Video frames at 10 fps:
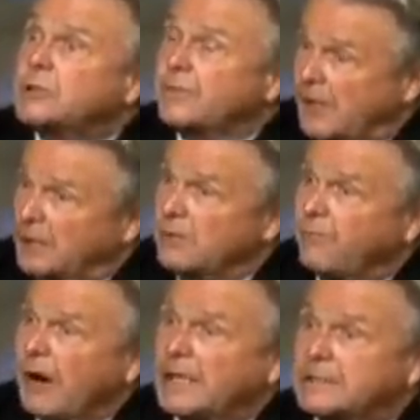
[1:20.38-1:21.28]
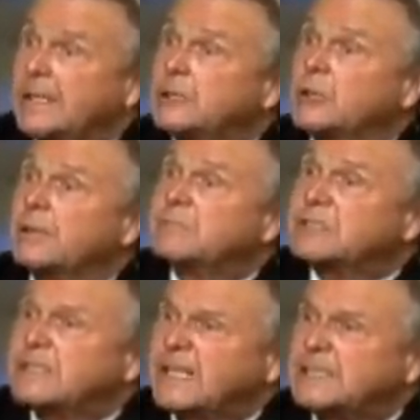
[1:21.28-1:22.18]
It thank you for asking. It took him
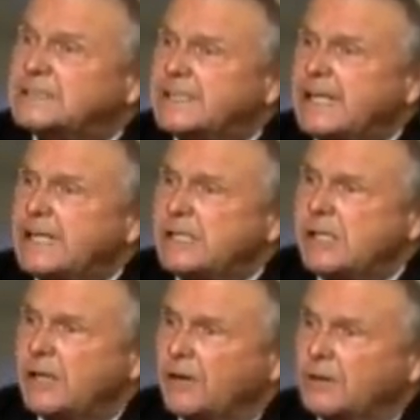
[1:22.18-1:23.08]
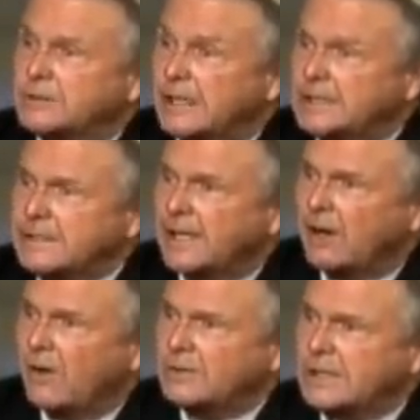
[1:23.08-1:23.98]
16 My years. Goodness. Isn't that a
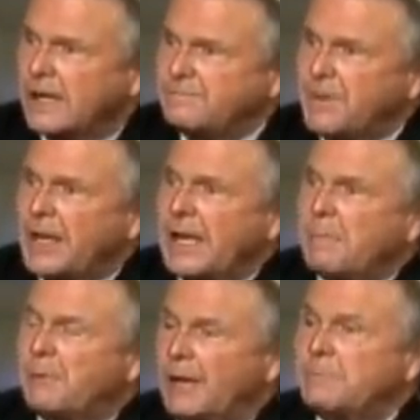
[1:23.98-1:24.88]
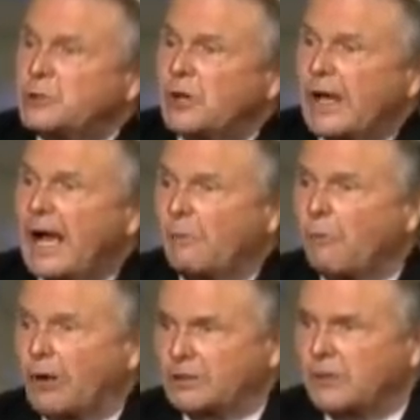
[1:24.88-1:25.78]
long time? But let me show you how it
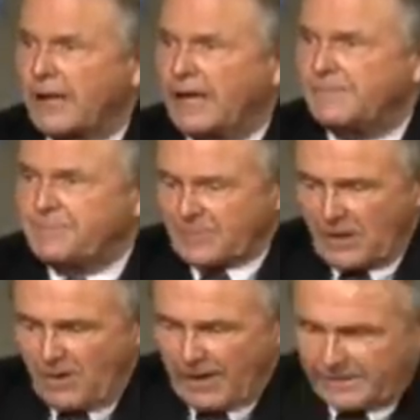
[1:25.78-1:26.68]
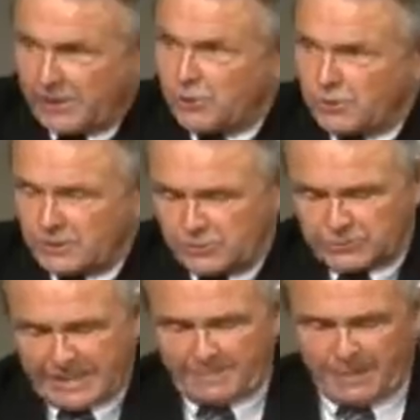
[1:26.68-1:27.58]
works, okay? I can't wait. All right, now you can
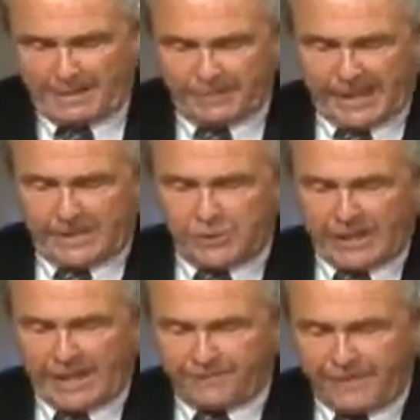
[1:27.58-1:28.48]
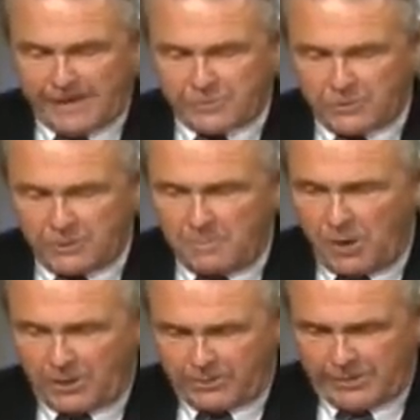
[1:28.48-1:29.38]
use that Bible, okay. and you got to find your little
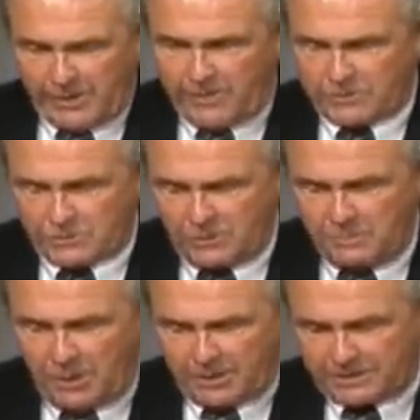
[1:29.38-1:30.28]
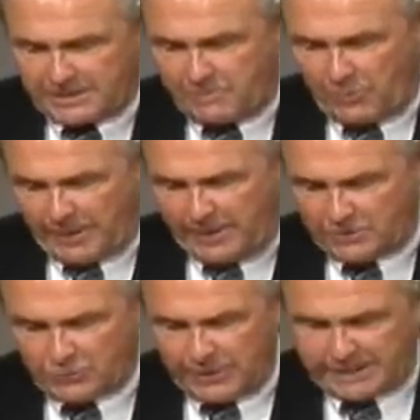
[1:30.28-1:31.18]
marker in there. There's a little marker okay. somewhere in there,
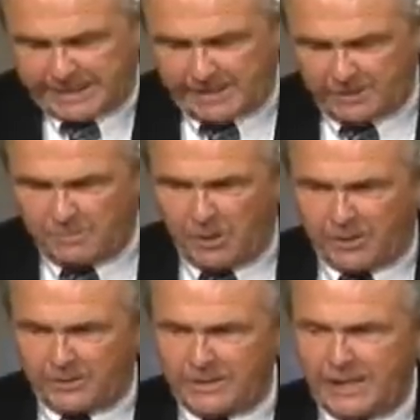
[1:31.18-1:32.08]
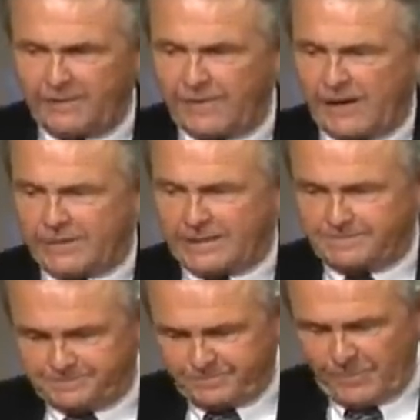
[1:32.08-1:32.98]
so get that little marker. Found it?
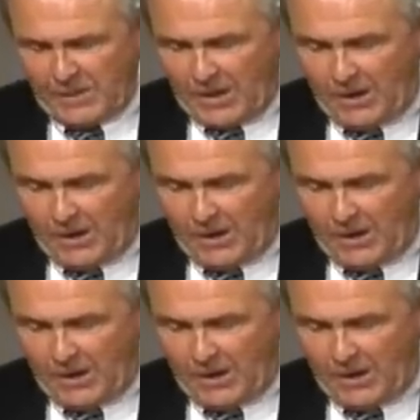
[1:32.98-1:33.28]
I did.